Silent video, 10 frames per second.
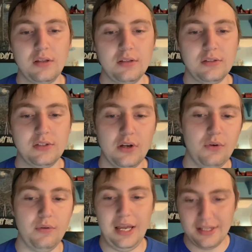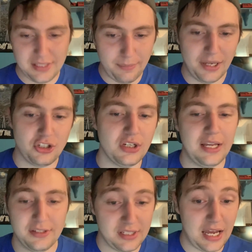So, as I mentioned,
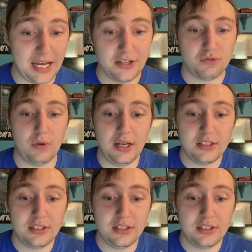has the highest Rotten